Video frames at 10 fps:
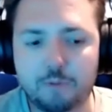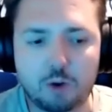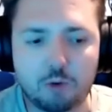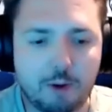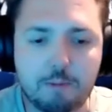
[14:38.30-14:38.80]

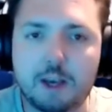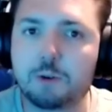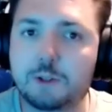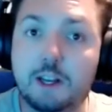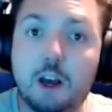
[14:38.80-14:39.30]

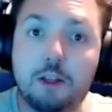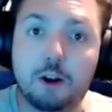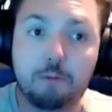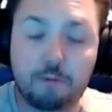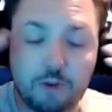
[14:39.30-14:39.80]
windmills and
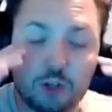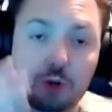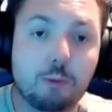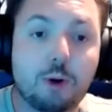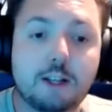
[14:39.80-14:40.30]
other
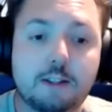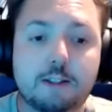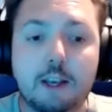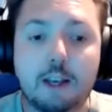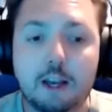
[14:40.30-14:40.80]
visual points,